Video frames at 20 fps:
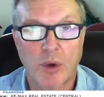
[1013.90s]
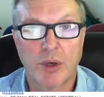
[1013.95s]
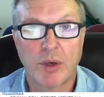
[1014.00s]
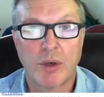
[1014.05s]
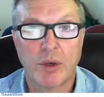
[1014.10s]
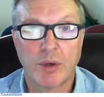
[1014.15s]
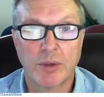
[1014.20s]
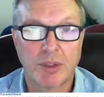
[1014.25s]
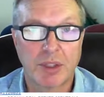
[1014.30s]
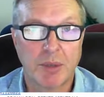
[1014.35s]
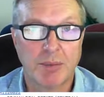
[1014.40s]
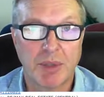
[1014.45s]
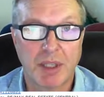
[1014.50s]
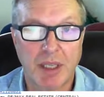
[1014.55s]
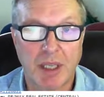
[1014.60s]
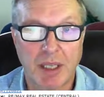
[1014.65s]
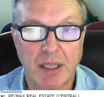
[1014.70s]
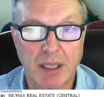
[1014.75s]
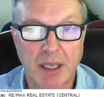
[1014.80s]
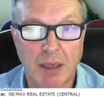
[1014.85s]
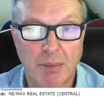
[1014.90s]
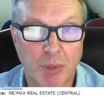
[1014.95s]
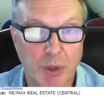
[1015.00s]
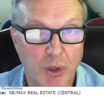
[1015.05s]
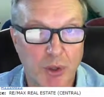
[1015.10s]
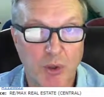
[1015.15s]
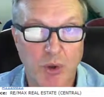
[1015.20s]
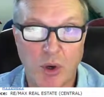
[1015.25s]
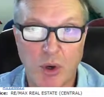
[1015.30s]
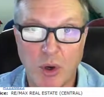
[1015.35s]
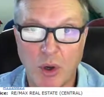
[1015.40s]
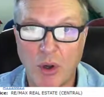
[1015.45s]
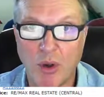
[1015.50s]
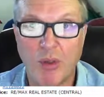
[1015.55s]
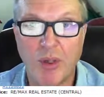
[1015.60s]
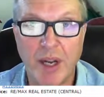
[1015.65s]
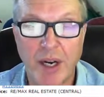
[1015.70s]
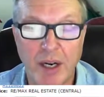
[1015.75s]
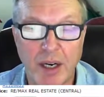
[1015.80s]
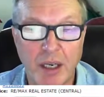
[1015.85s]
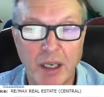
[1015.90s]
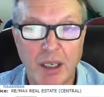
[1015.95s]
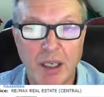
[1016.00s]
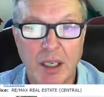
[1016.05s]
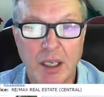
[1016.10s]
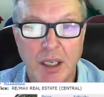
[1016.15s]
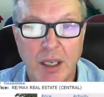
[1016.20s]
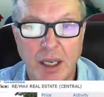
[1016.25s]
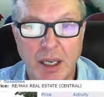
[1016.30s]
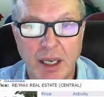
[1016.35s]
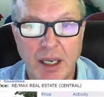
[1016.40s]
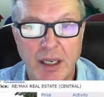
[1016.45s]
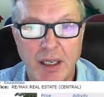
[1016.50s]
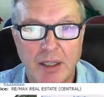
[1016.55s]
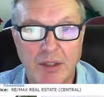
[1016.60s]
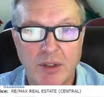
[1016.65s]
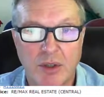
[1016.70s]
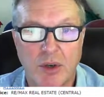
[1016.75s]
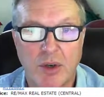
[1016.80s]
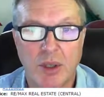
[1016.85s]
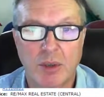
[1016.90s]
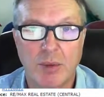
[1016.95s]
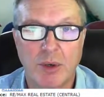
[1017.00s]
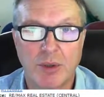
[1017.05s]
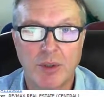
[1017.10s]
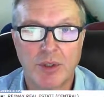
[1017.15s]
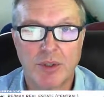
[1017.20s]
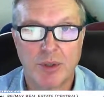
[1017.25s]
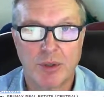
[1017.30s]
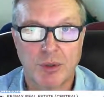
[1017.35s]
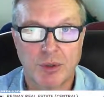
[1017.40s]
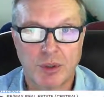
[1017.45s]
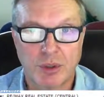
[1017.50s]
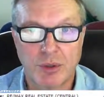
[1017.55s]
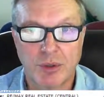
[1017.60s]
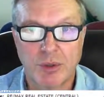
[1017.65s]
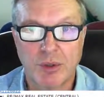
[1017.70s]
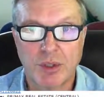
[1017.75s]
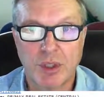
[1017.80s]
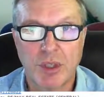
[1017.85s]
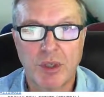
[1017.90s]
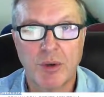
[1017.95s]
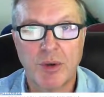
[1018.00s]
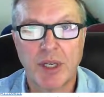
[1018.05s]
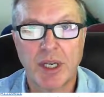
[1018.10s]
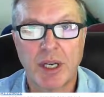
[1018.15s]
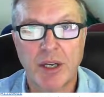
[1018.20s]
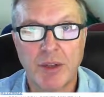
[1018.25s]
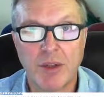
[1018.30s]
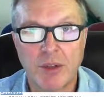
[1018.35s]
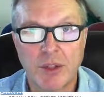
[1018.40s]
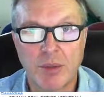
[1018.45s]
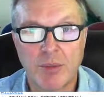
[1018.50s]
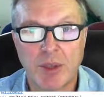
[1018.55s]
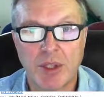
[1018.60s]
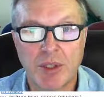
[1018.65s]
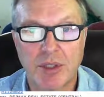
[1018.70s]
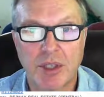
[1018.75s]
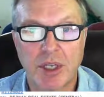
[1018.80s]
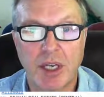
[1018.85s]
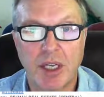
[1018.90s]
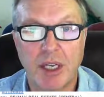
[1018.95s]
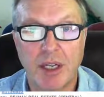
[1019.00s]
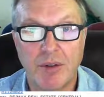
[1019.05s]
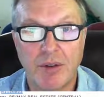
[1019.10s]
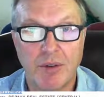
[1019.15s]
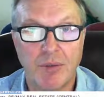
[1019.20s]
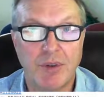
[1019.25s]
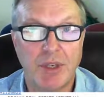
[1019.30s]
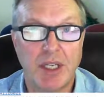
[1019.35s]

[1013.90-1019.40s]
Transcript: order or something like that. But they're all there, and it's all about the search tools and knowing how to use them on the site.